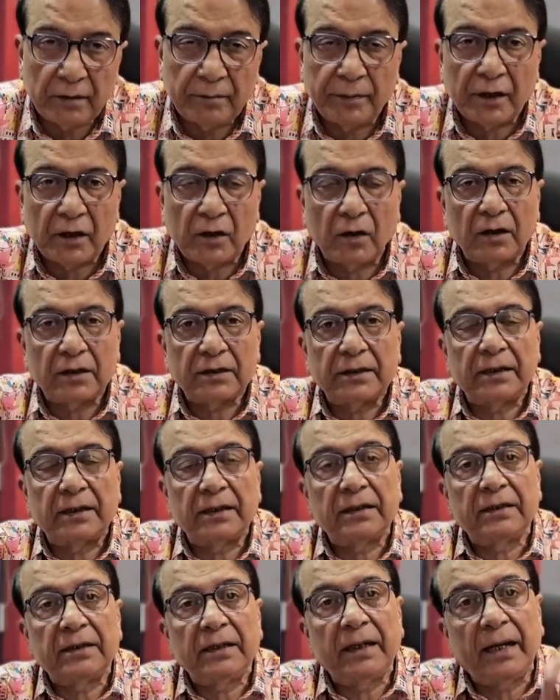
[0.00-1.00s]
Because it
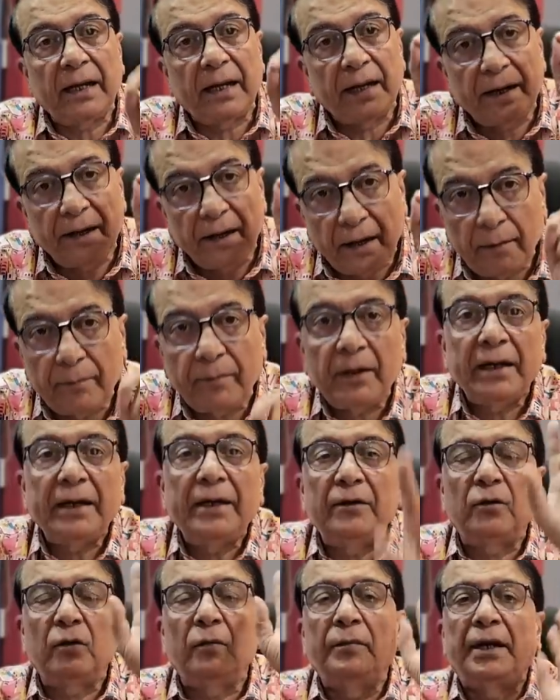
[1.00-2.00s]
is the
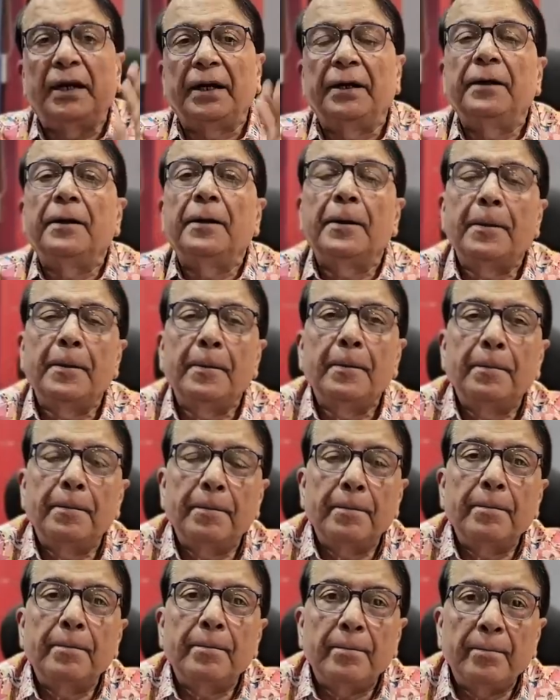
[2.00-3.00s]
enabling domain.
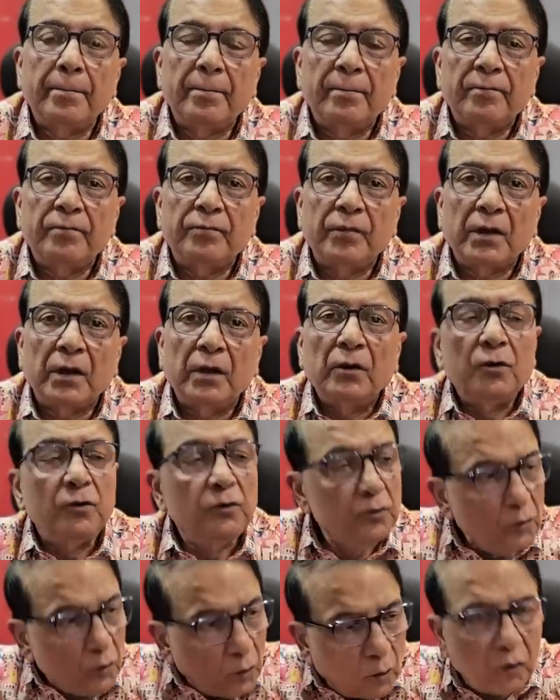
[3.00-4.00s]

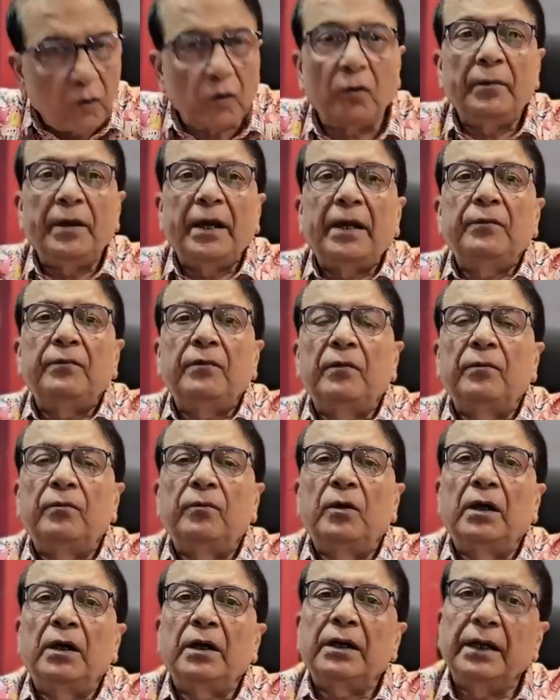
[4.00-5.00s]
No domain will
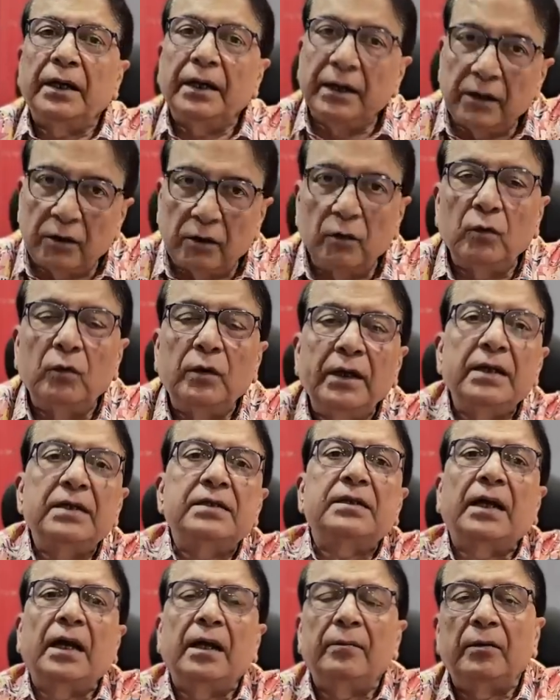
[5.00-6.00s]
work including
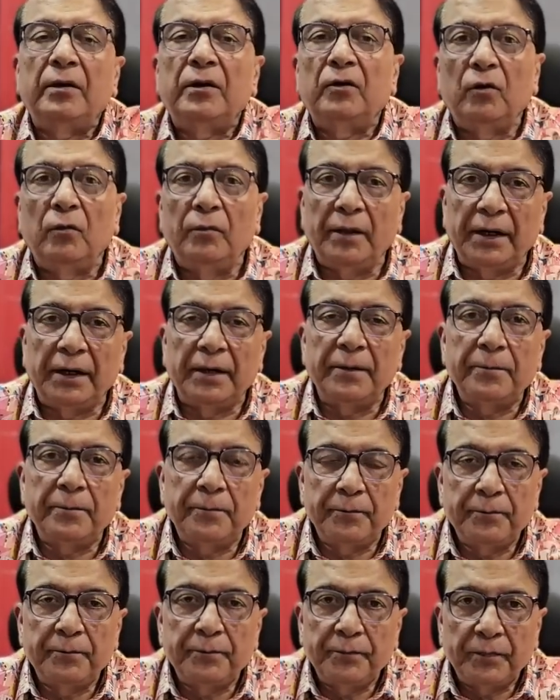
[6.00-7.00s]
cyber domain
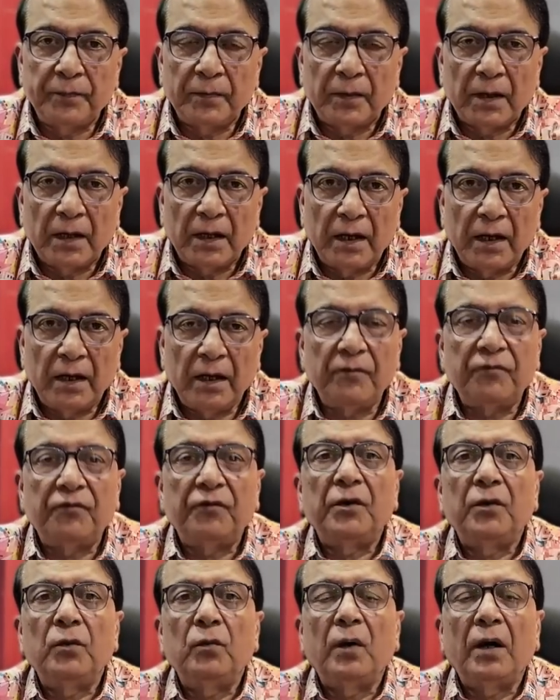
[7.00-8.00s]
if
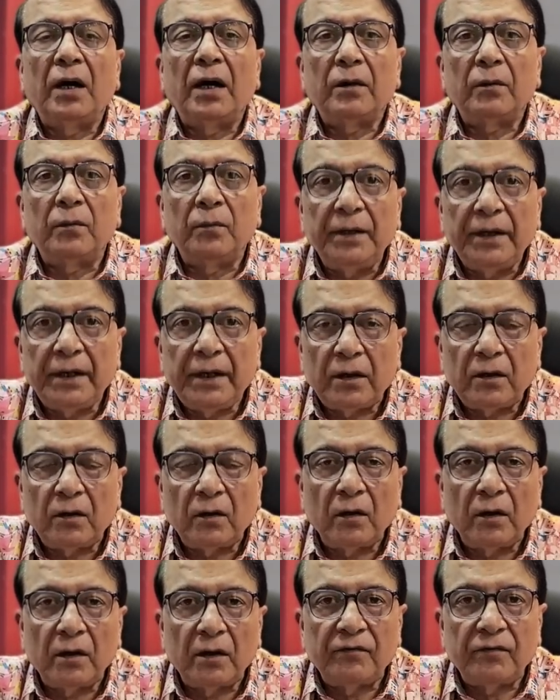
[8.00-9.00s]
you are
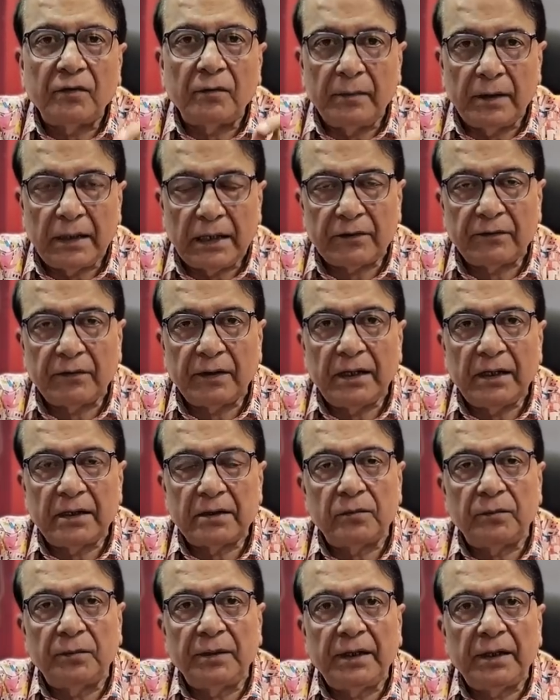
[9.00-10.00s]
weak or if a military
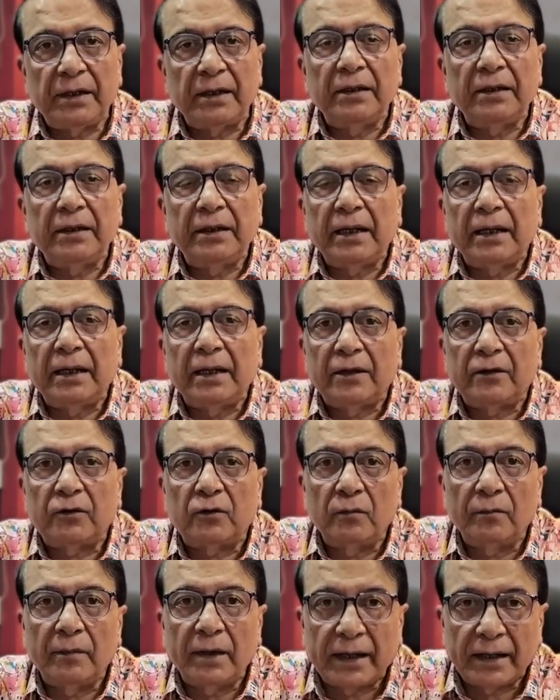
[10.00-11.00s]
is weak in the
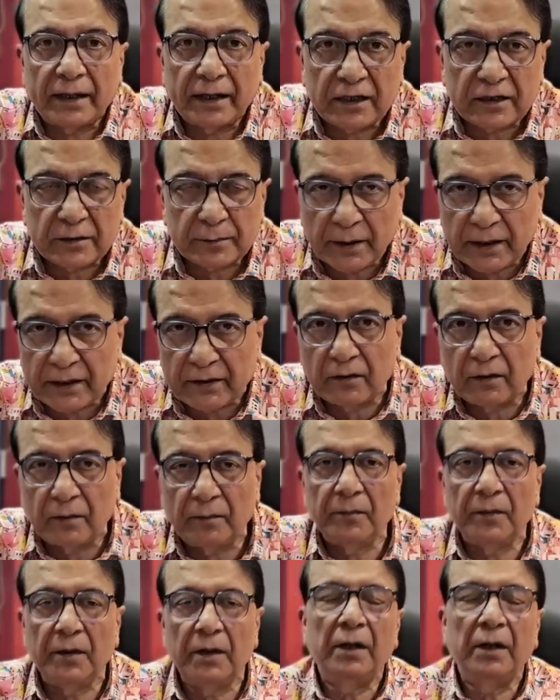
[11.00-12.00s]
electromagnetic spectrum.
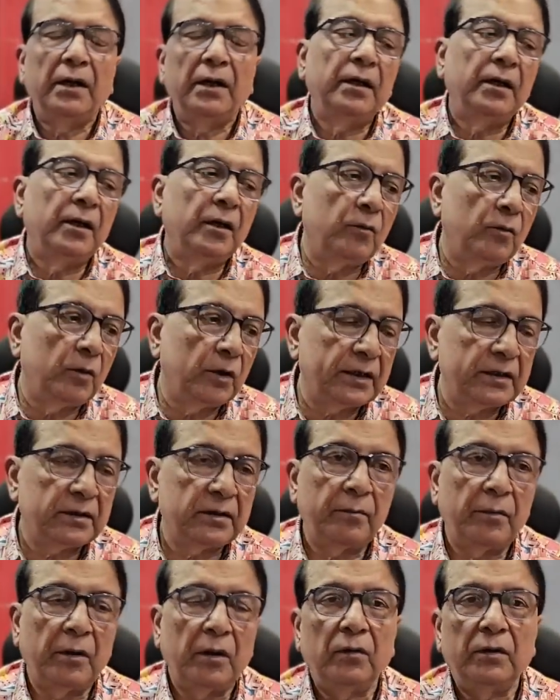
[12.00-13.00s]
Now what is
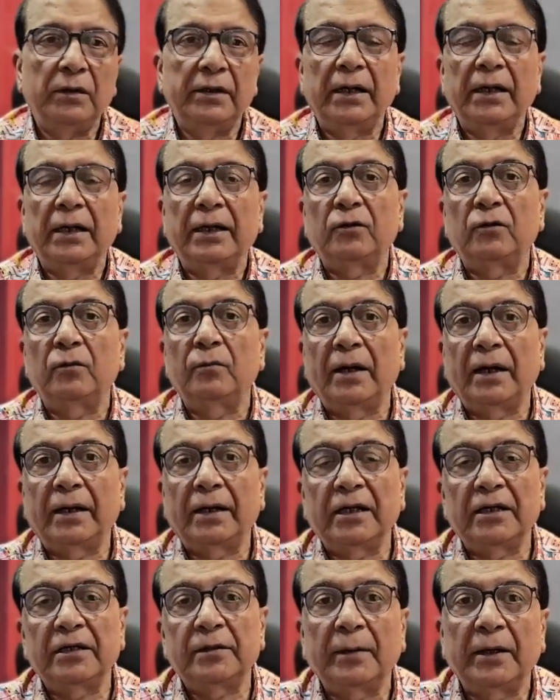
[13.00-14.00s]
about the
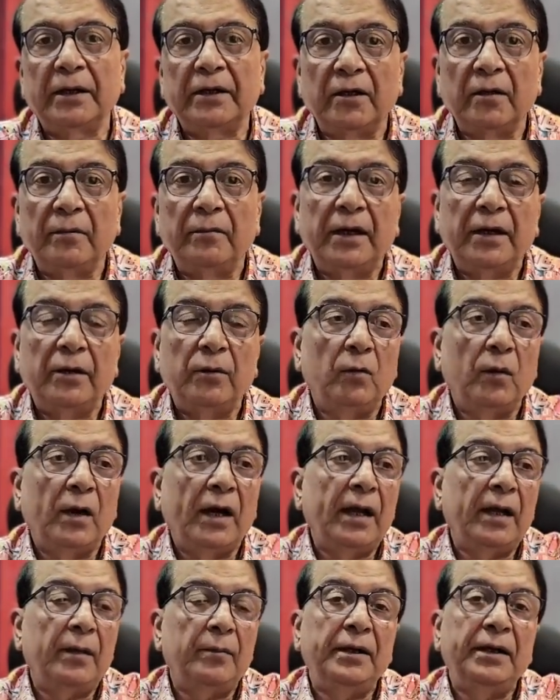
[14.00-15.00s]
electromagnetic spectrum and
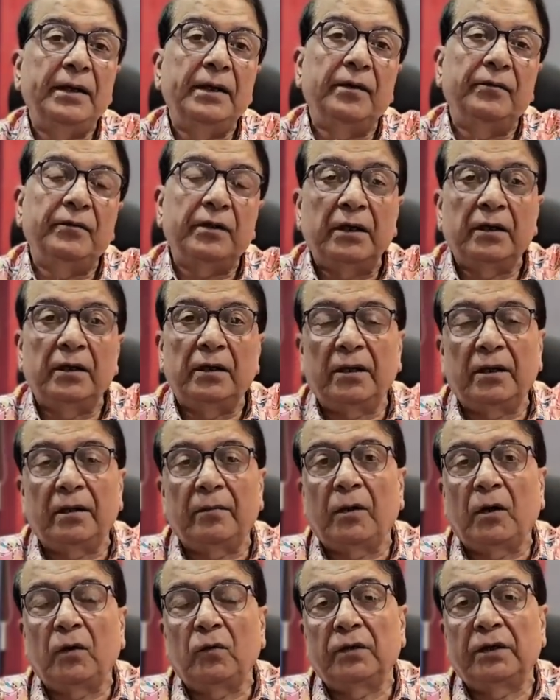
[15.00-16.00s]
why we never heard
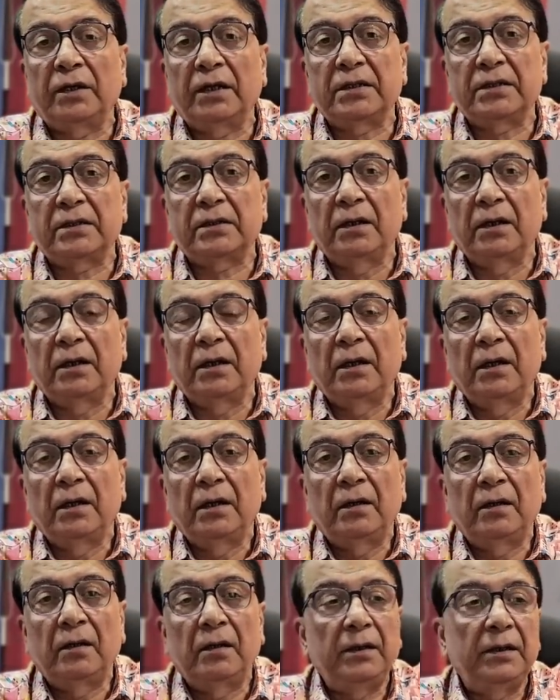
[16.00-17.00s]
about this
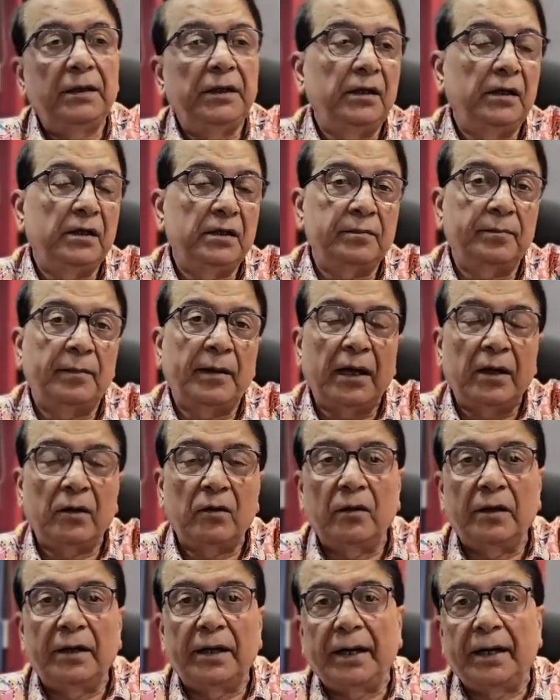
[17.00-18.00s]
uh, years back
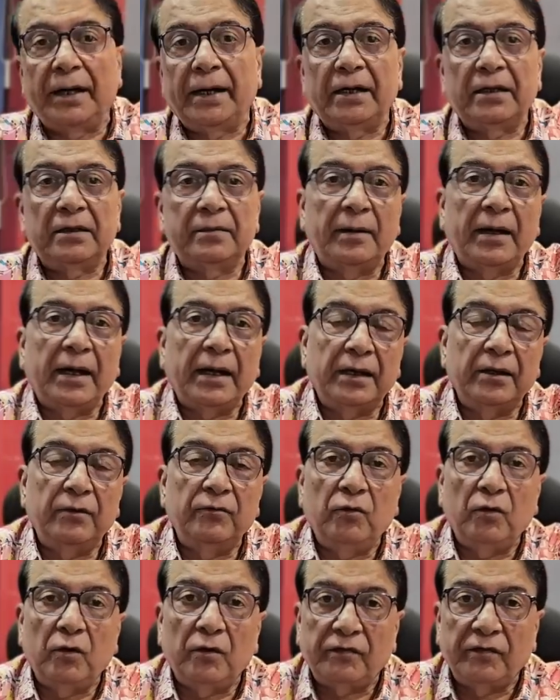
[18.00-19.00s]
or decades back in
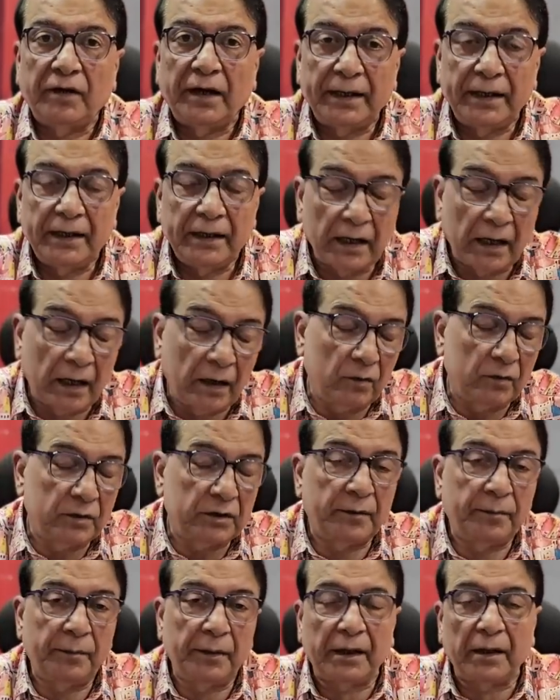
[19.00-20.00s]
war fighting? How has
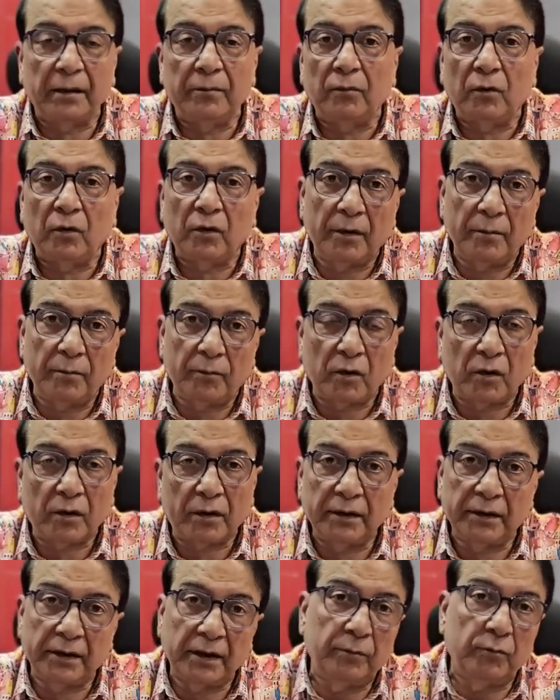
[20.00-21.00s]
it become more
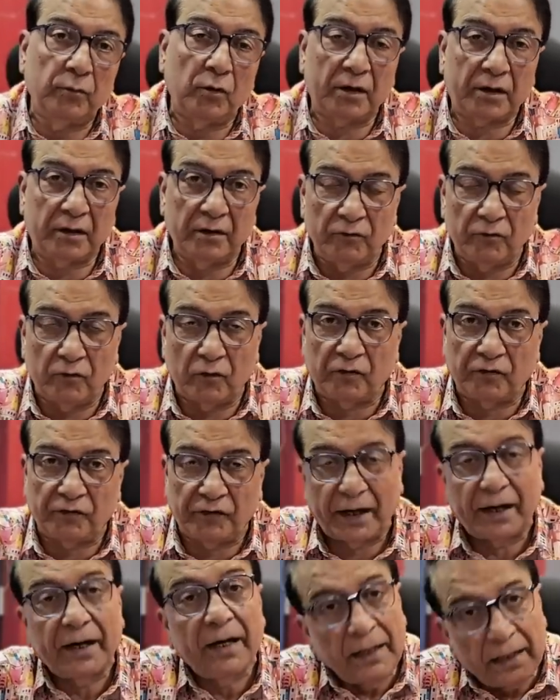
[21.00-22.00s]
important in modern
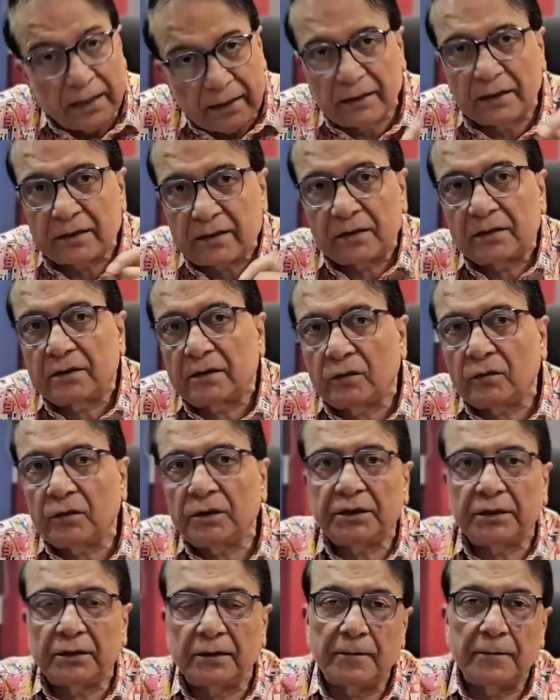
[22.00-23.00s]
warfare? This is the
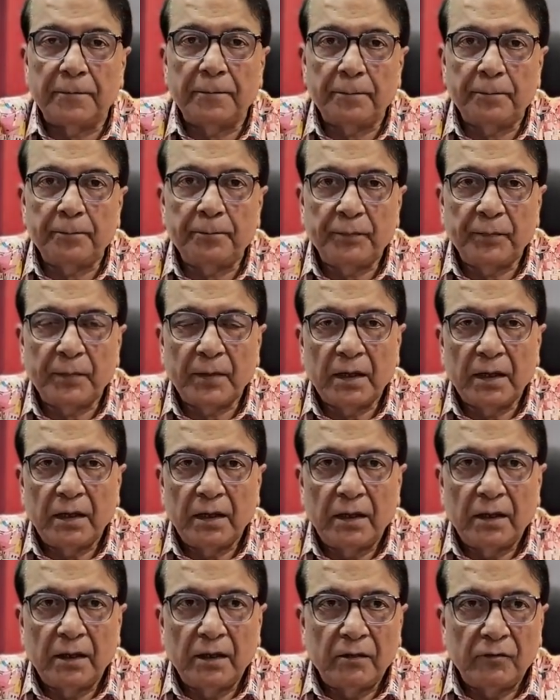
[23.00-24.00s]
question.
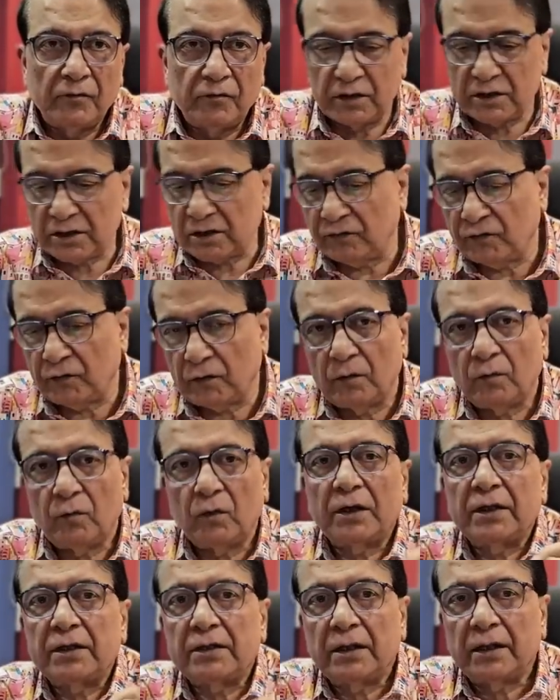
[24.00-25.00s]
First of all,
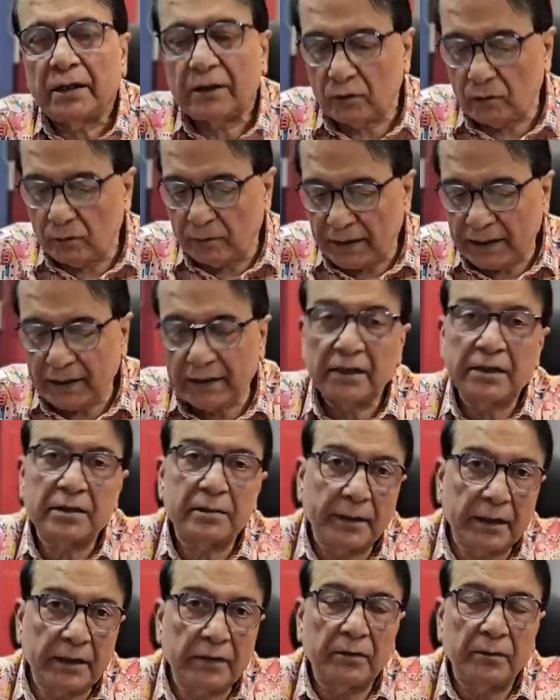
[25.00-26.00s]
what is electromagnetic
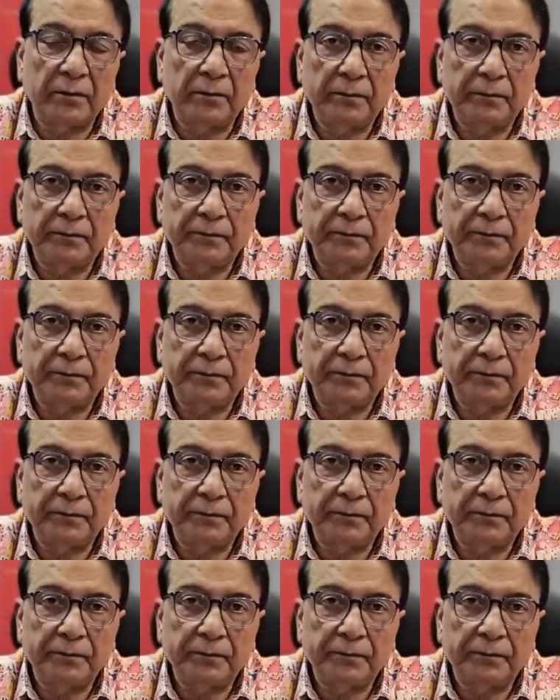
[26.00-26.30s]
spectrum?